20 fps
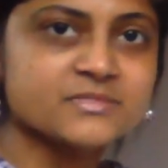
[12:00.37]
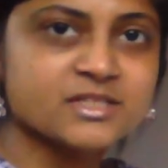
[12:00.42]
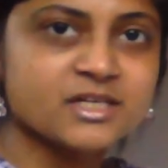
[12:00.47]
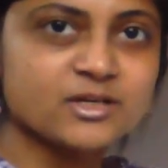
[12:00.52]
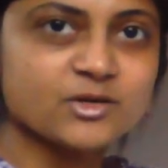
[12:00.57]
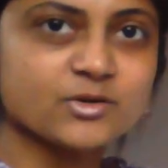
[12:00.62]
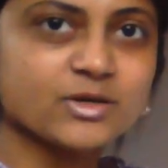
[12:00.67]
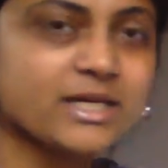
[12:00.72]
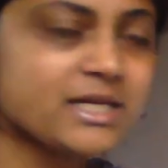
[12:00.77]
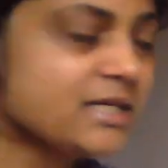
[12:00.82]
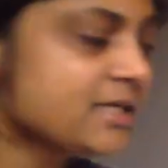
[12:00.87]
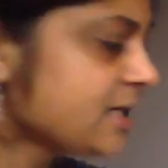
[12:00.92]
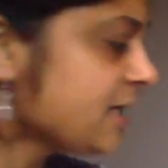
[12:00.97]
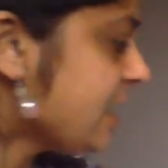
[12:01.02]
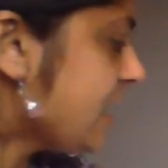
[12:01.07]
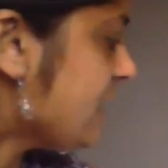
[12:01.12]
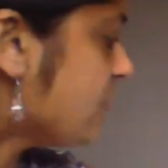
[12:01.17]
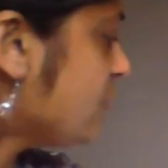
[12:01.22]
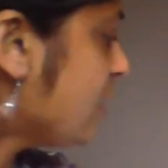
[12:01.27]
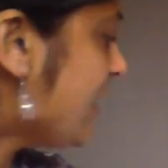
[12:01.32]
Okay?
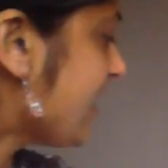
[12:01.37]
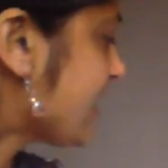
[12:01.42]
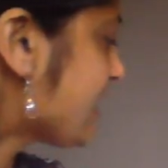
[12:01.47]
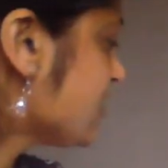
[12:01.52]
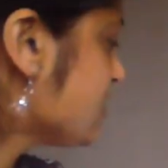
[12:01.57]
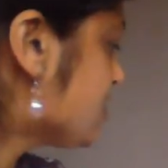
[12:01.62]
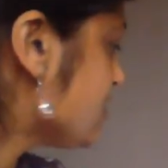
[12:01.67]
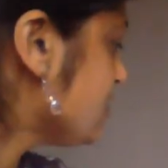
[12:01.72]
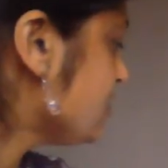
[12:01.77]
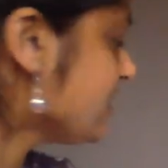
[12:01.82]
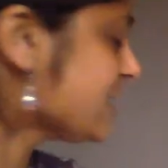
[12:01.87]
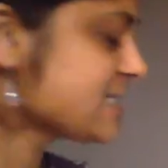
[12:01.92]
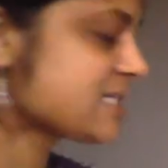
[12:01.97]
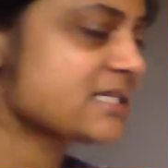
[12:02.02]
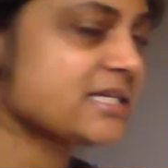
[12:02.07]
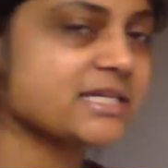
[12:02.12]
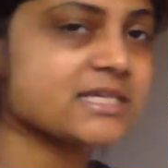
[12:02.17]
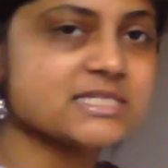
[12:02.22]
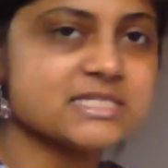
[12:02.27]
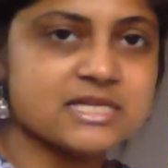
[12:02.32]
And what I can do is
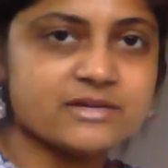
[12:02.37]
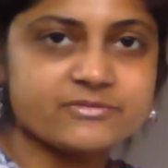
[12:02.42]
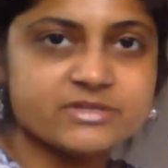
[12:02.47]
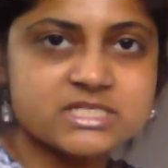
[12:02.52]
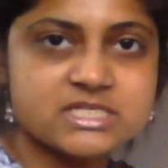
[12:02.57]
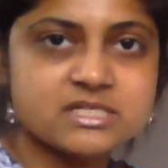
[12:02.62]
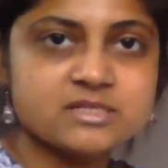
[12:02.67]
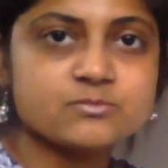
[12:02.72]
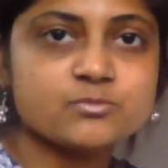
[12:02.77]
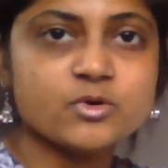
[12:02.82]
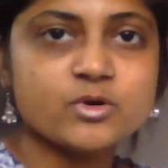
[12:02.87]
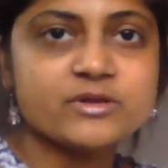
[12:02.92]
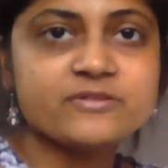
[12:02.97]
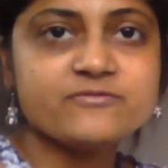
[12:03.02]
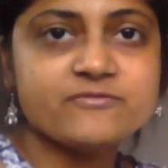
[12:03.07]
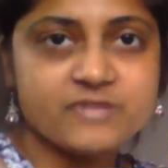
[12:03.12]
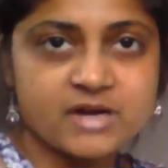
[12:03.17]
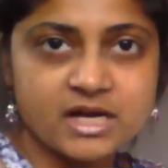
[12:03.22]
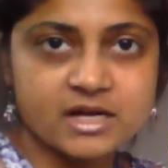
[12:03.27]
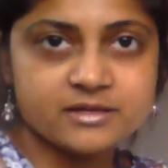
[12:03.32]
take
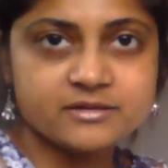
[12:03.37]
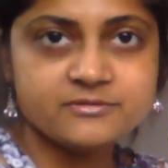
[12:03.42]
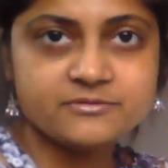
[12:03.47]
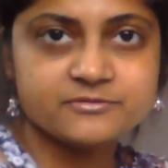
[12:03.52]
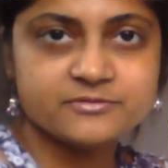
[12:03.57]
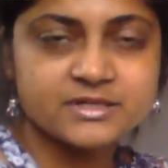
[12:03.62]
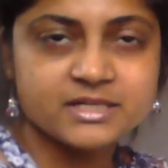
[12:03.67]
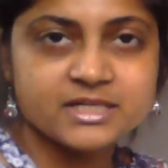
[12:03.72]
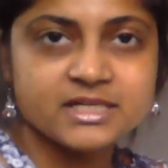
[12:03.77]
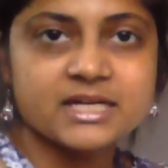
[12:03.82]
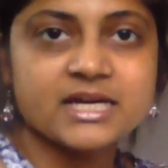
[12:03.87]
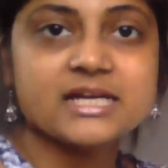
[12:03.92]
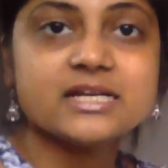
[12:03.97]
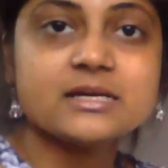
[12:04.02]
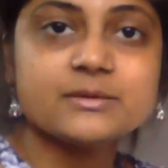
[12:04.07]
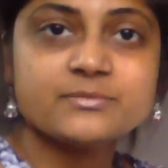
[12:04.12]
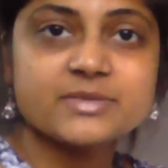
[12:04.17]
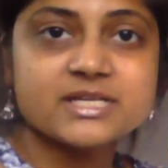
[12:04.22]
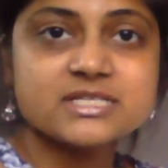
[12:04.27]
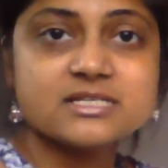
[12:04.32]
17.5, and
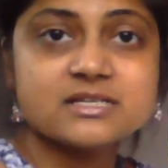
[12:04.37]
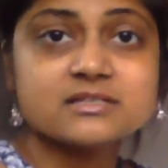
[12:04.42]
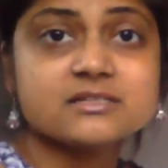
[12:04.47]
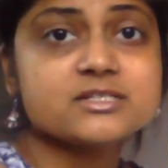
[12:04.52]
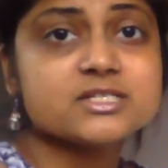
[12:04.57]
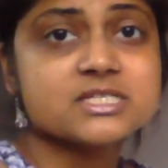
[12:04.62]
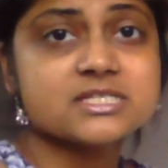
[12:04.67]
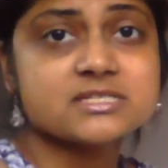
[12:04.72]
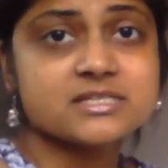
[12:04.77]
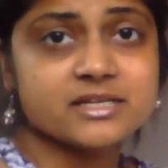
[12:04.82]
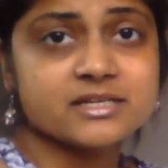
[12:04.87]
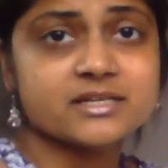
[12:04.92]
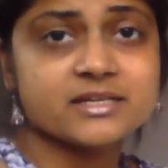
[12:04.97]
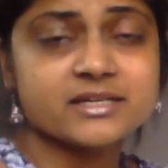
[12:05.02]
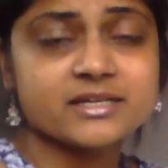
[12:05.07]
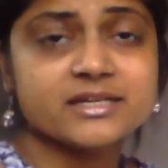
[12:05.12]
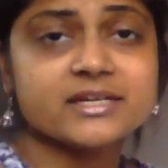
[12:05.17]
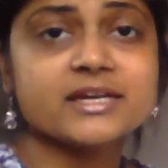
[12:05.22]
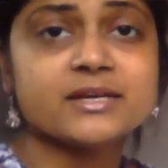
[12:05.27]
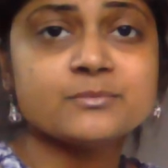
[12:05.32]
I'm basically just
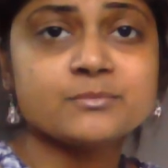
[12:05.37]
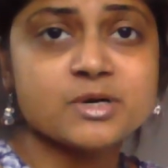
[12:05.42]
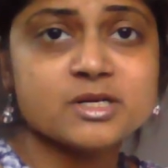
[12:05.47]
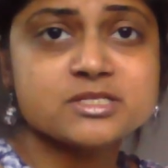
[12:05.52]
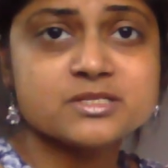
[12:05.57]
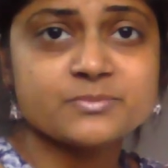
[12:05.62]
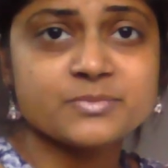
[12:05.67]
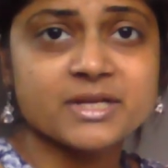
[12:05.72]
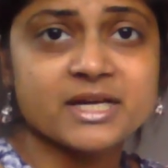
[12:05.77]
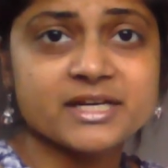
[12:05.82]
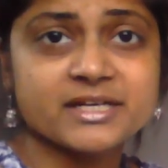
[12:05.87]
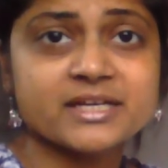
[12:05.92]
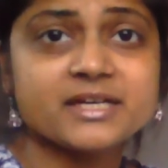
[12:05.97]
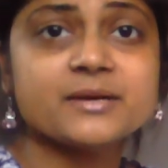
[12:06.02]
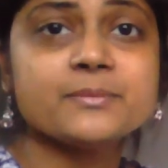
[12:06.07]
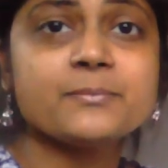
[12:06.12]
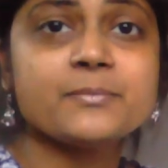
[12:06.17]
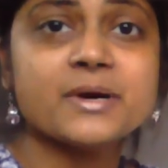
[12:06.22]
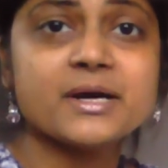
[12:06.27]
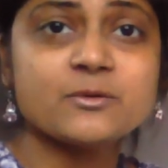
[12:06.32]
taking it and multiplying
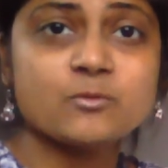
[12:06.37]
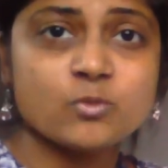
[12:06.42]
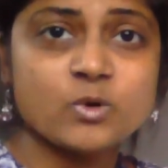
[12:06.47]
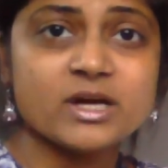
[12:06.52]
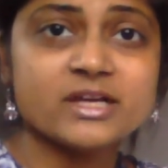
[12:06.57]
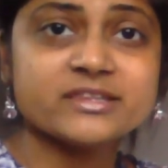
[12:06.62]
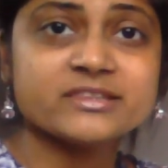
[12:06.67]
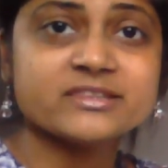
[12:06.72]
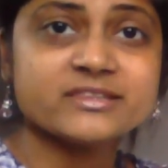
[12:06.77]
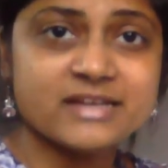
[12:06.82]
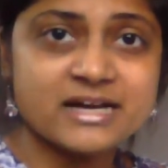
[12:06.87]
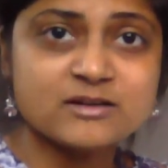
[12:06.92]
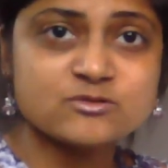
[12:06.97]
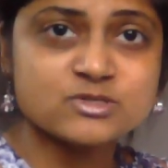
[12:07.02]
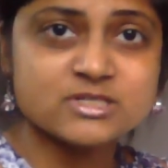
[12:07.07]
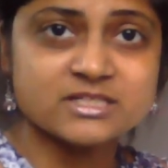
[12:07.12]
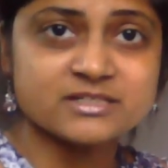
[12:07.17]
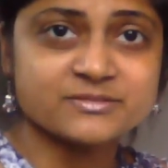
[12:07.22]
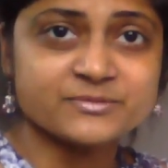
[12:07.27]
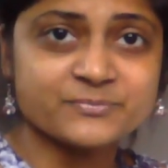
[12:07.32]
it by
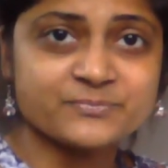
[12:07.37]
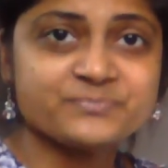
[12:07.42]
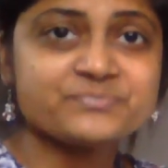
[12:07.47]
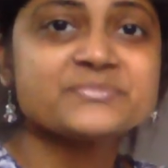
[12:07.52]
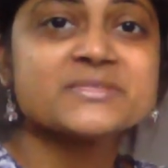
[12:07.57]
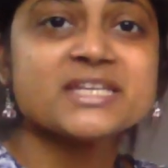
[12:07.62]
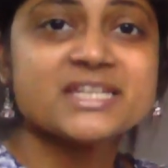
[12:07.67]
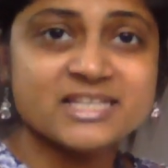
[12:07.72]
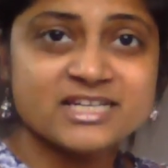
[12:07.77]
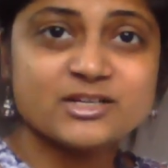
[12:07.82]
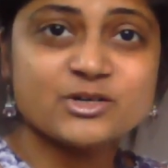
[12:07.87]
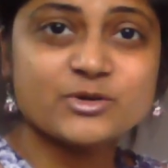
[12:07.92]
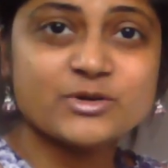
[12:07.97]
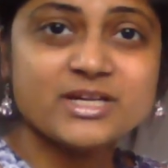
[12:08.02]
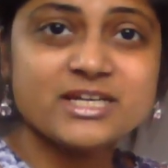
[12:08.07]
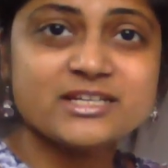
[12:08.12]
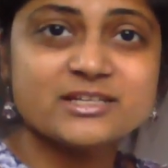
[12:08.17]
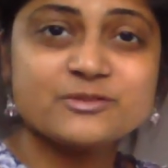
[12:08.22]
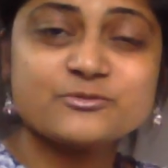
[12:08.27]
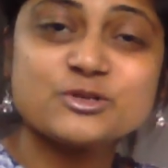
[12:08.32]
1,000.
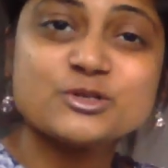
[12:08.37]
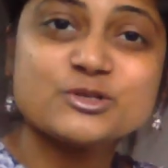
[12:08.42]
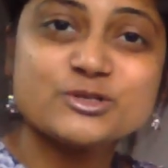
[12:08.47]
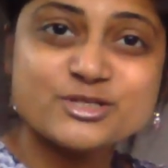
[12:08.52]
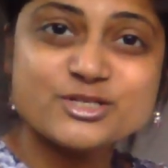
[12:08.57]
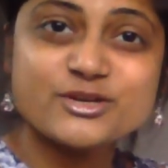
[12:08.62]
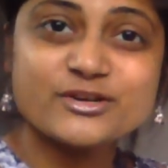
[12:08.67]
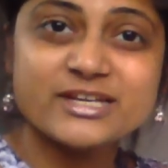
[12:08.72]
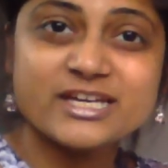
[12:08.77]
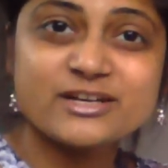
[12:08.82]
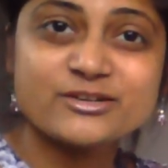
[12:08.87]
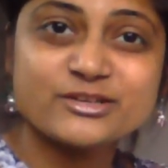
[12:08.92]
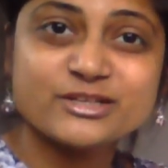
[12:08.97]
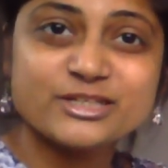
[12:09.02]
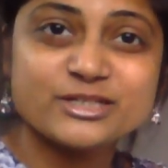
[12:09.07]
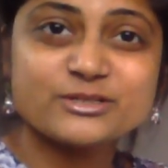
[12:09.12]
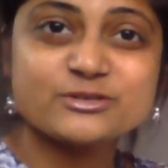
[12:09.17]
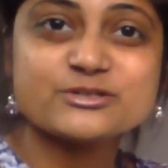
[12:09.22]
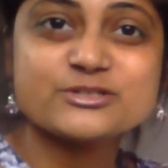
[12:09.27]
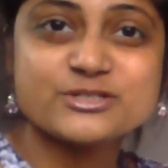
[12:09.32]
Okay? And if you use your
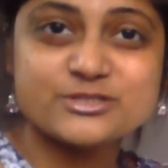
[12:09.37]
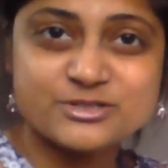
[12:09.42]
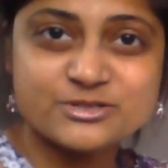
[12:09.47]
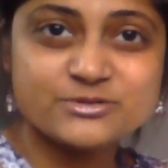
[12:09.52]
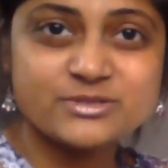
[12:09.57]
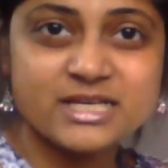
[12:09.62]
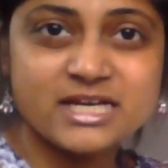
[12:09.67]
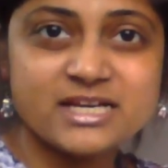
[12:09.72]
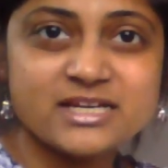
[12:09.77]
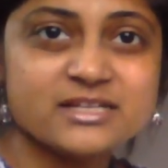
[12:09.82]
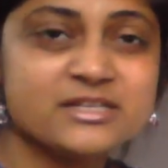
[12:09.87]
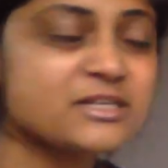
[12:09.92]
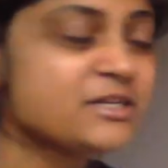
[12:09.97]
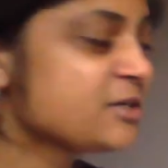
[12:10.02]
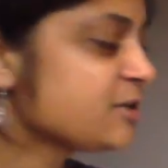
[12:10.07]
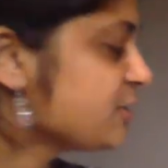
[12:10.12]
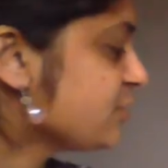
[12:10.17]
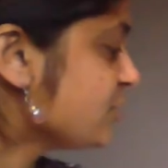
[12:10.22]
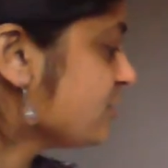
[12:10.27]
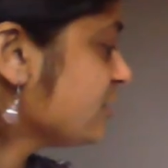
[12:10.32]
calculator to do that,
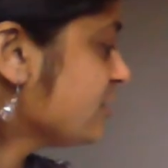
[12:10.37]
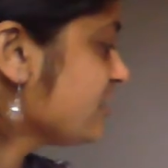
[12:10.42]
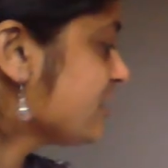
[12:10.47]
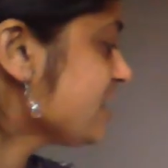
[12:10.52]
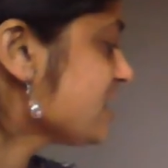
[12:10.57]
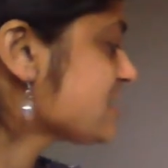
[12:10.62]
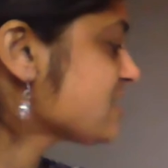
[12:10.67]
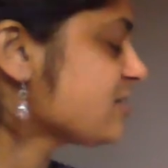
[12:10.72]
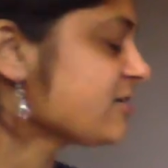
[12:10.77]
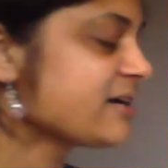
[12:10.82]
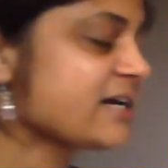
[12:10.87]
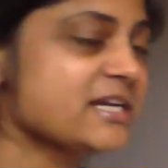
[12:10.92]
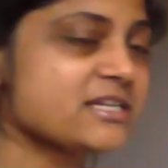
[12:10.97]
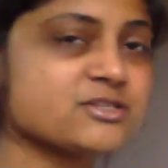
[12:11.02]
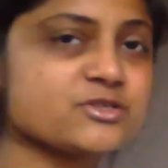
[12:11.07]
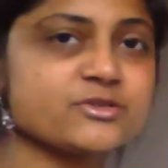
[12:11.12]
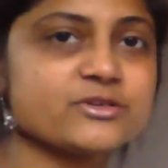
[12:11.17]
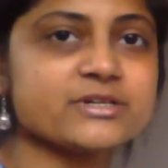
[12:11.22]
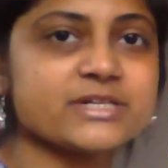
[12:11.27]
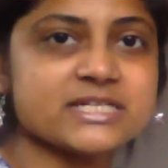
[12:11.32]
you'll notice our
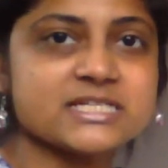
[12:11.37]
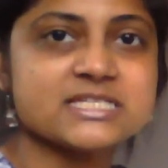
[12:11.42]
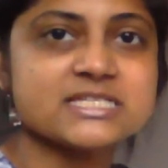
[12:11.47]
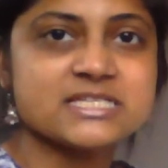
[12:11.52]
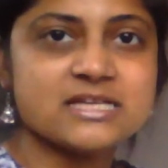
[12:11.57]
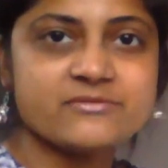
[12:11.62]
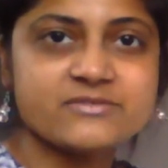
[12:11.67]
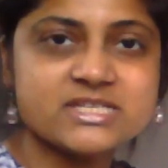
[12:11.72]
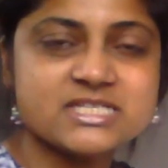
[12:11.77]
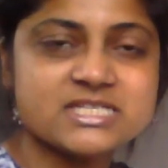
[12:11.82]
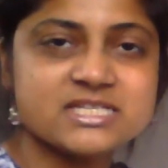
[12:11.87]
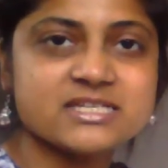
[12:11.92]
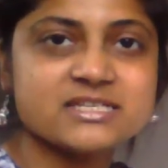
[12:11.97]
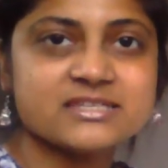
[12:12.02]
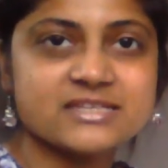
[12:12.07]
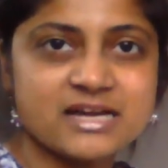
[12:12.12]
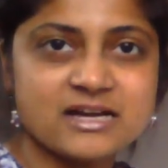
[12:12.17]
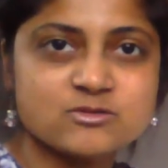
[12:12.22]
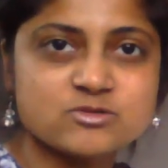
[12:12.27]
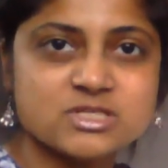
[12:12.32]
answer is
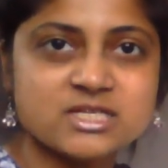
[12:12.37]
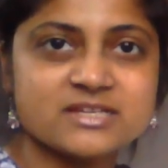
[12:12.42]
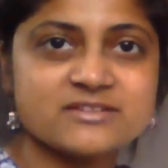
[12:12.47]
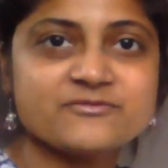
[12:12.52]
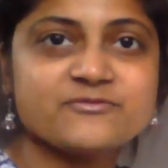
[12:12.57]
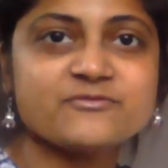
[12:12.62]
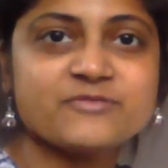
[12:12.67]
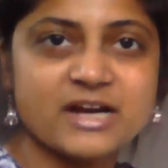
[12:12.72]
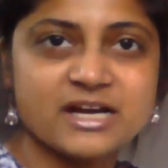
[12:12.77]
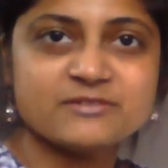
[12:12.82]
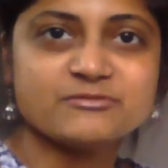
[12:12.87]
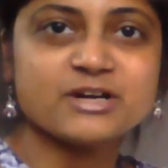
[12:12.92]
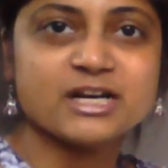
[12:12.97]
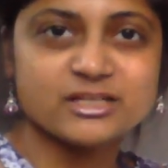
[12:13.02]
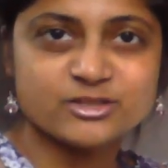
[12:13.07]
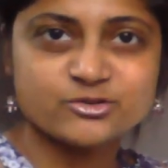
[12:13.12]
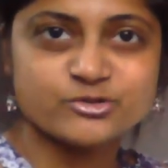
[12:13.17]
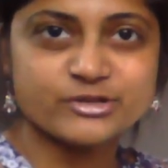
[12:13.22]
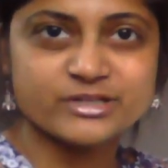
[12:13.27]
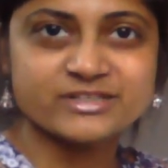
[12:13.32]

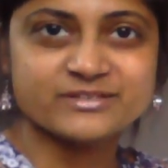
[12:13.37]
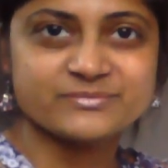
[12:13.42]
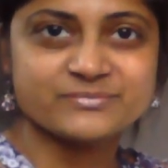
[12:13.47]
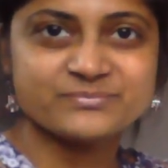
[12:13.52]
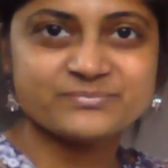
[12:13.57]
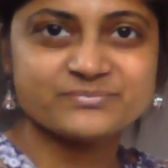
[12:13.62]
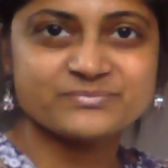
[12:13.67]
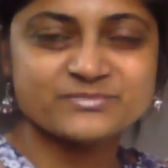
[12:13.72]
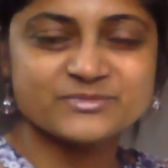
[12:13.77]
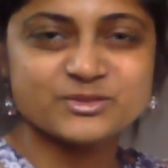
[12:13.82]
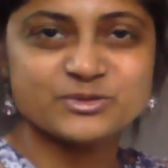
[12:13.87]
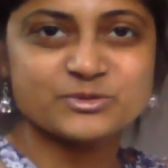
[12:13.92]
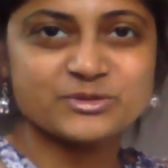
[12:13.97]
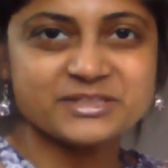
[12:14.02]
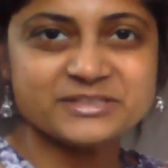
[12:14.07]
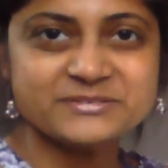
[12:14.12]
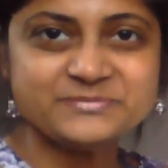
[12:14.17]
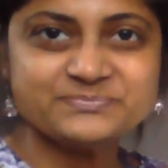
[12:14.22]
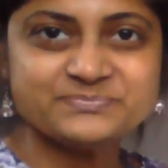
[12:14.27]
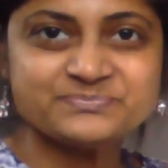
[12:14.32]
17,500.
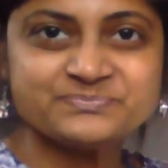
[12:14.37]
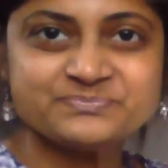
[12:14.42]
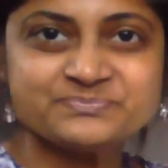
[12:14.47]
Okay?